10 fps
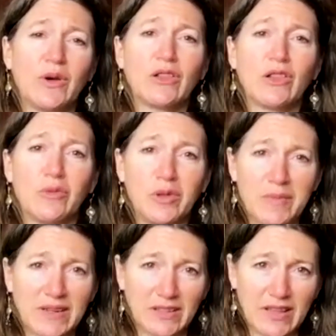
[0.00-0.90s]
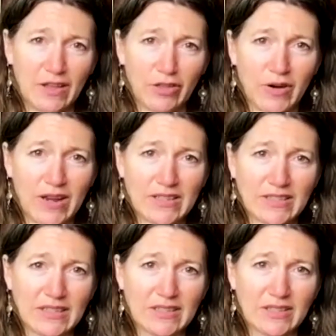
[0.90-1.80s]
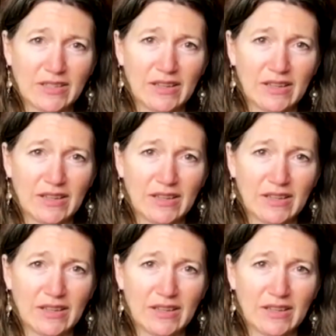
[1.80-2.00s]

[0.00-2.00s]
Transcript: a global mental health crisis.